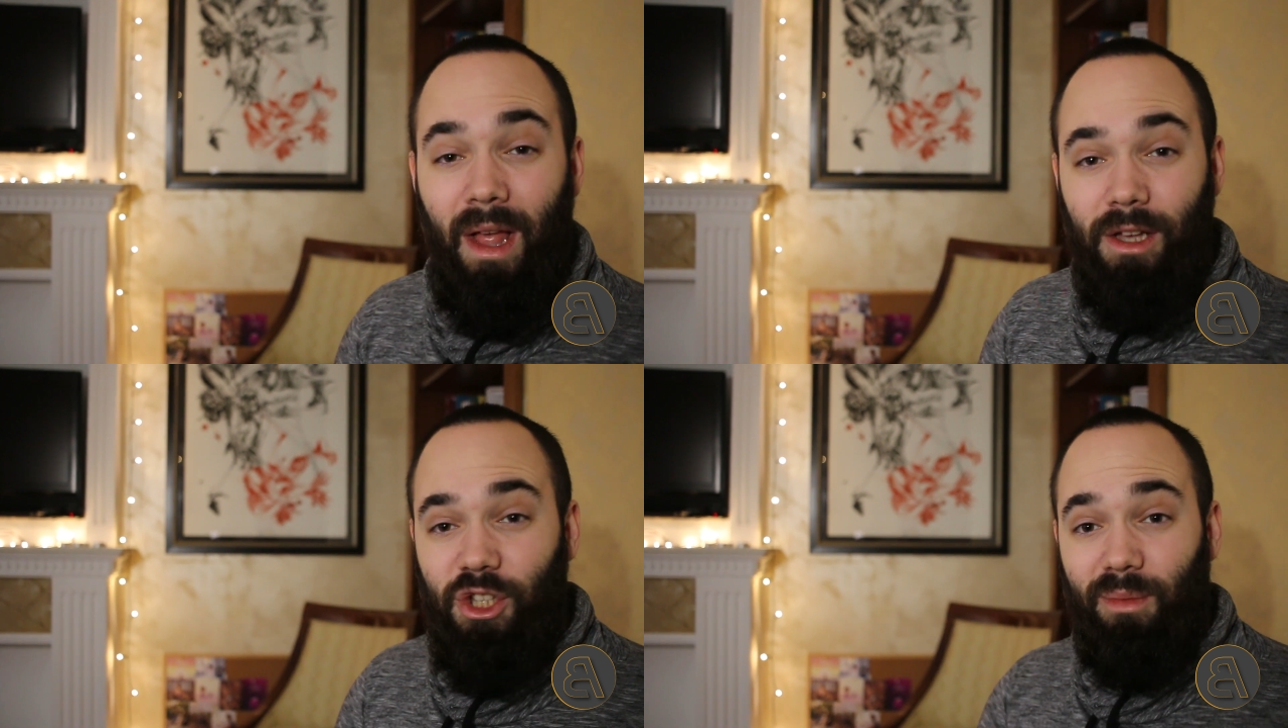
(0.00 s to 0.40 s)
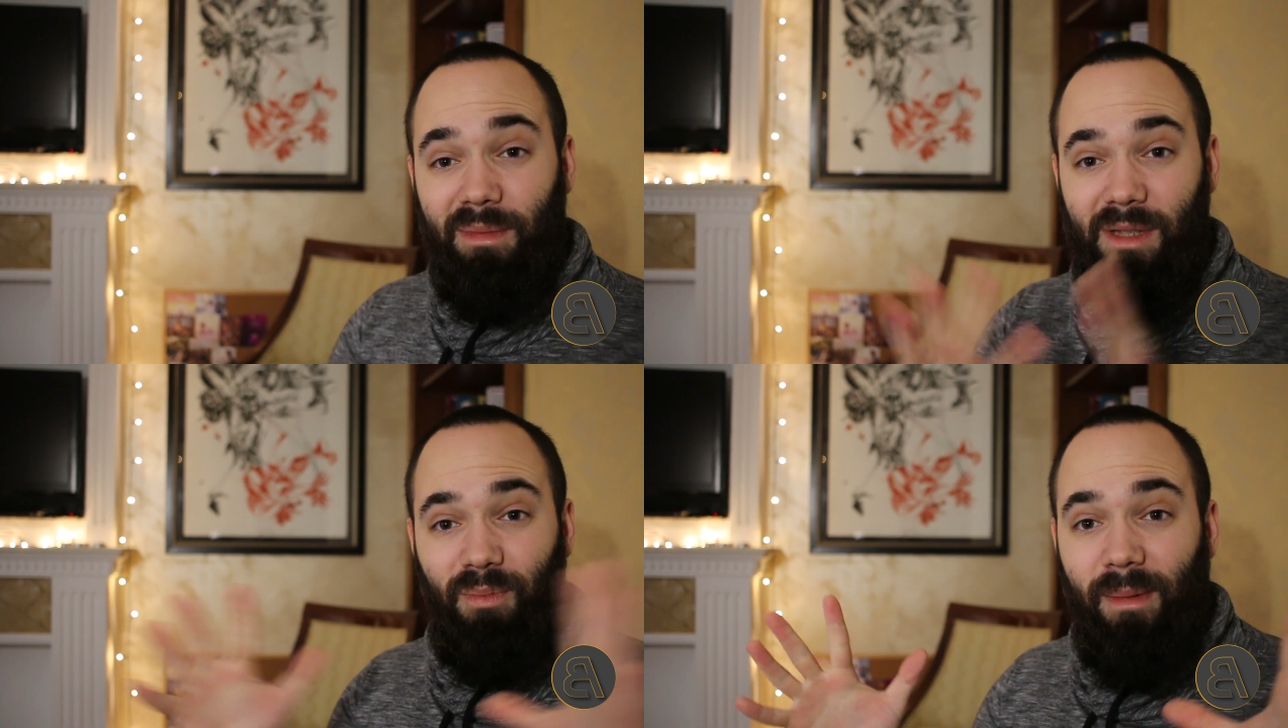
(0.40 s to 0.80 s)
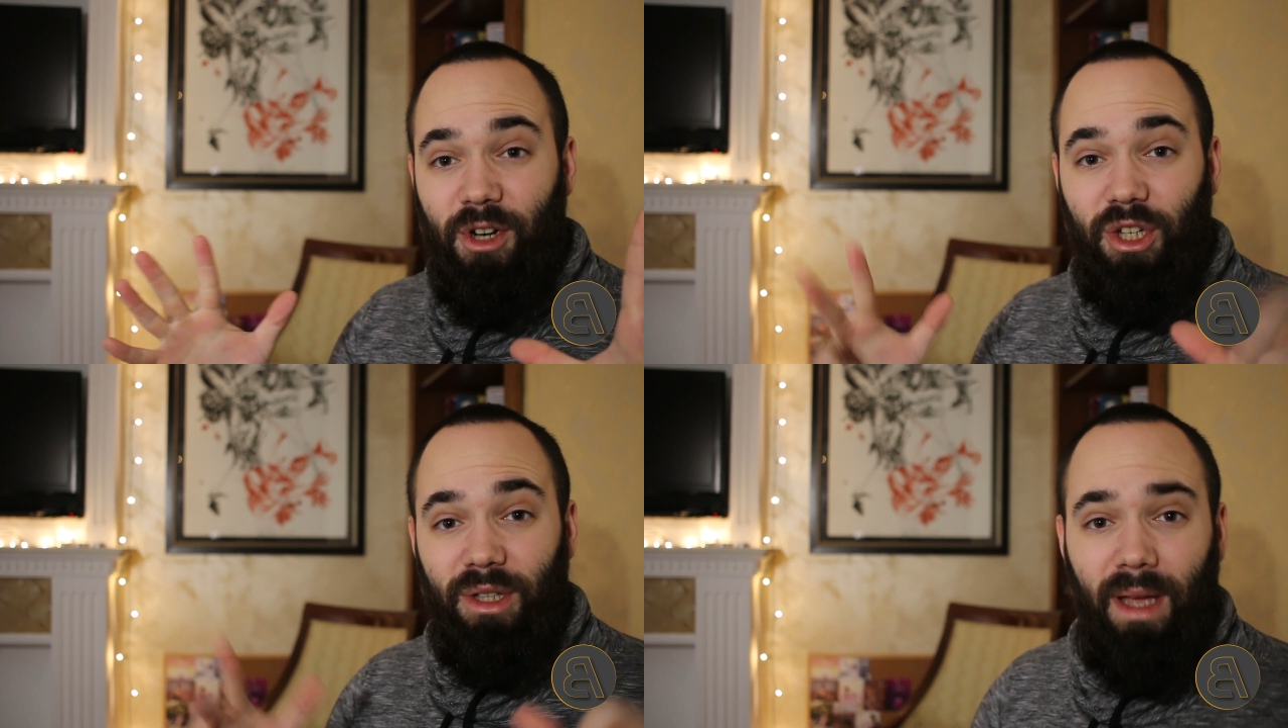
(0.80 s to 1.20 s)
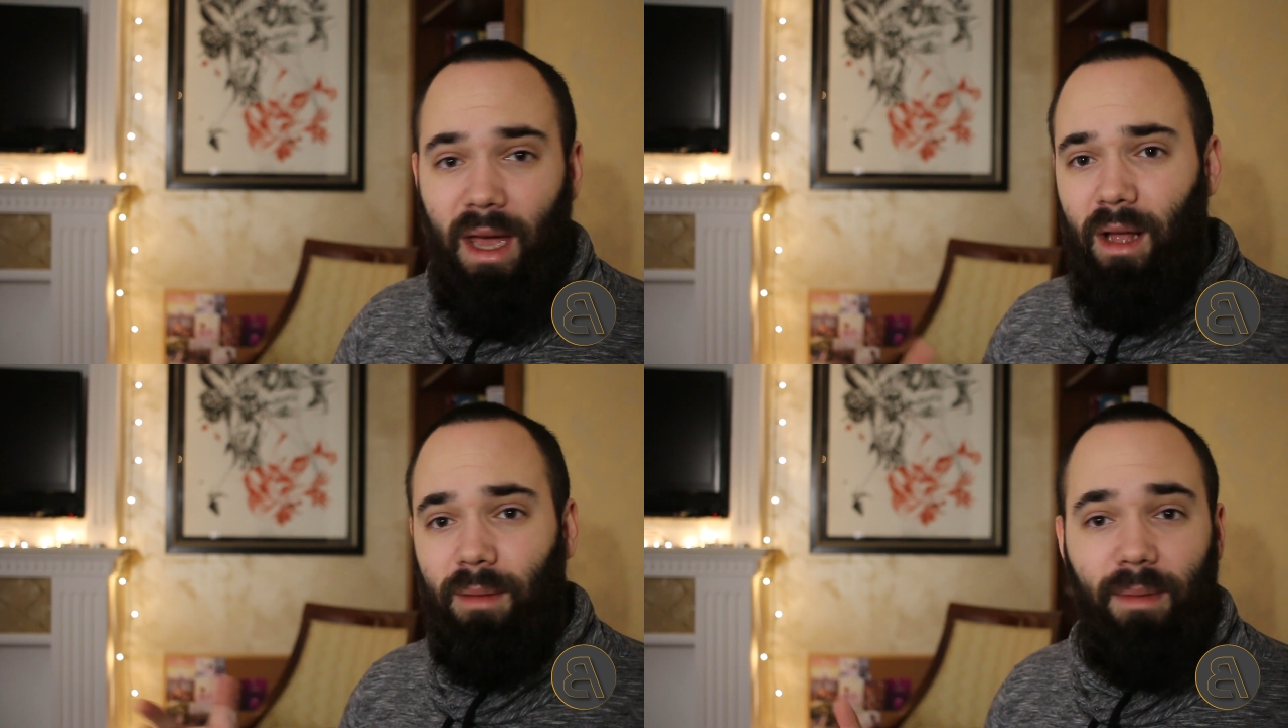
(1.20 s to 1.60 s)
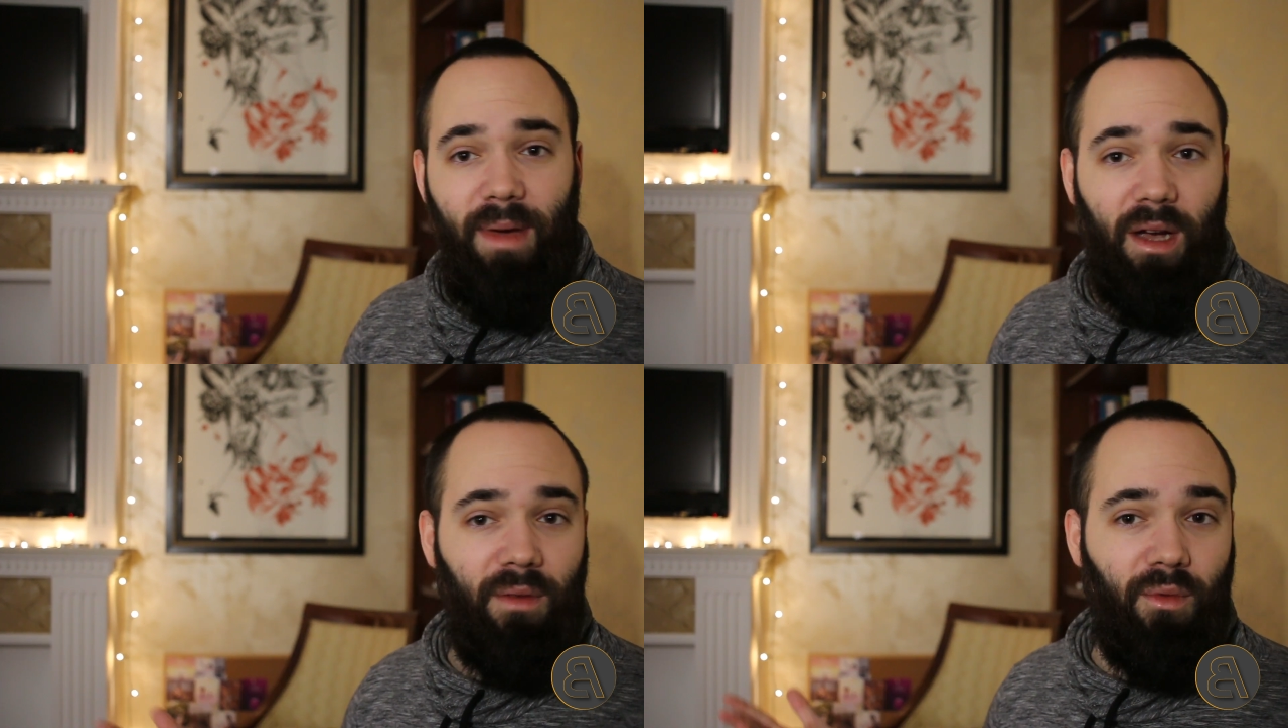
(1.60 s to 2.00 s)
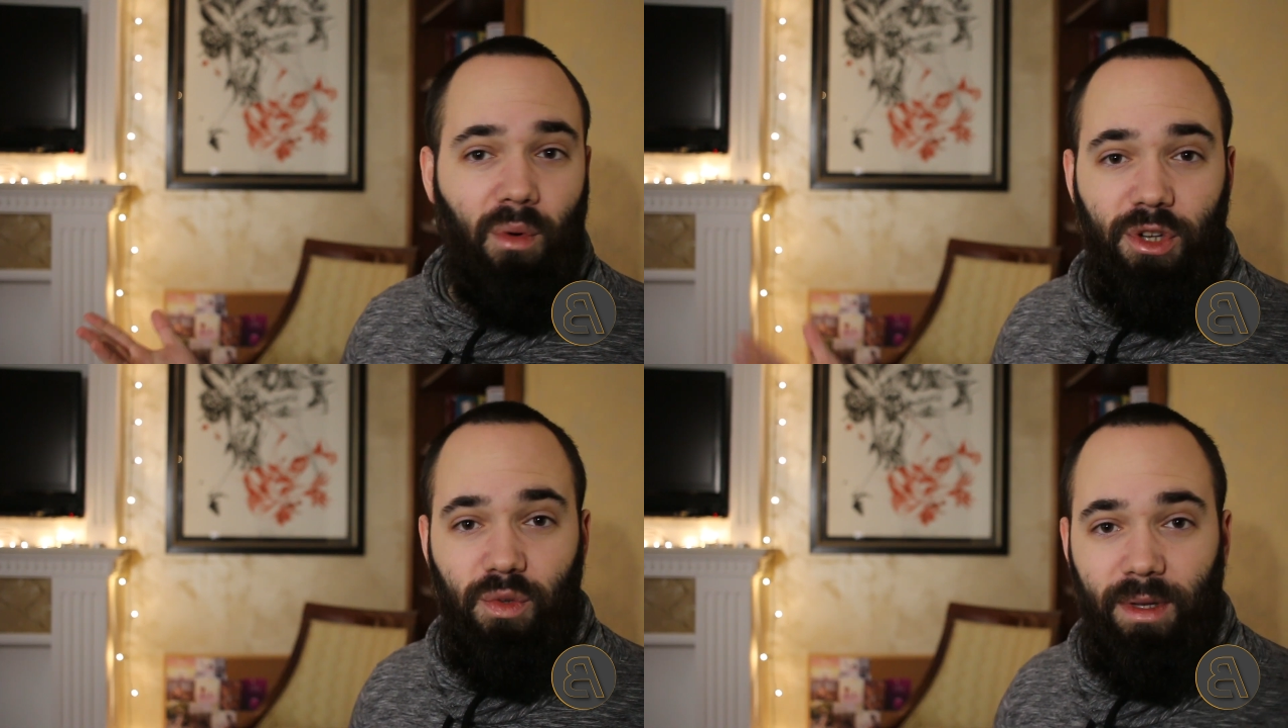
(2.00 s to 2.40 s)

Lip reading: So that's pretty much it, and I'll be back, of course,